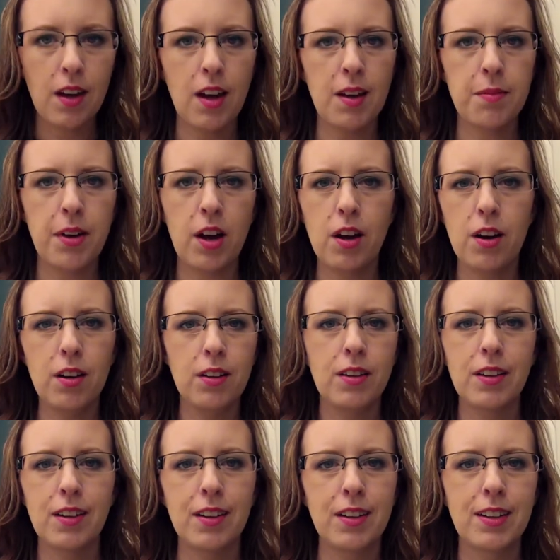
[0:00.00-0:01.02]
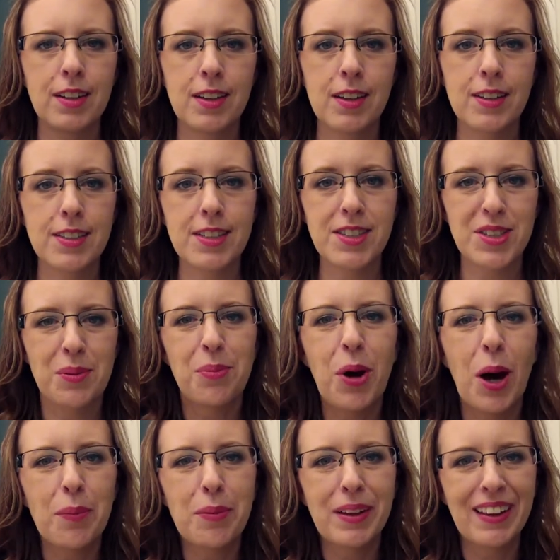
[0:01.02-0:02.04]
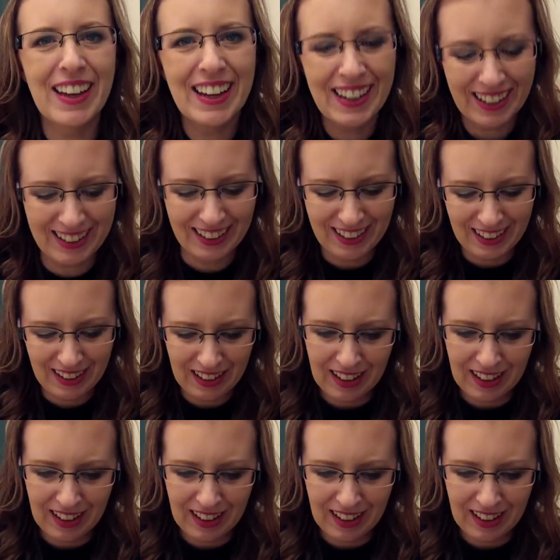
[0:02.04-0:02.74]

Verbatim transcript: I'm all discombobulated.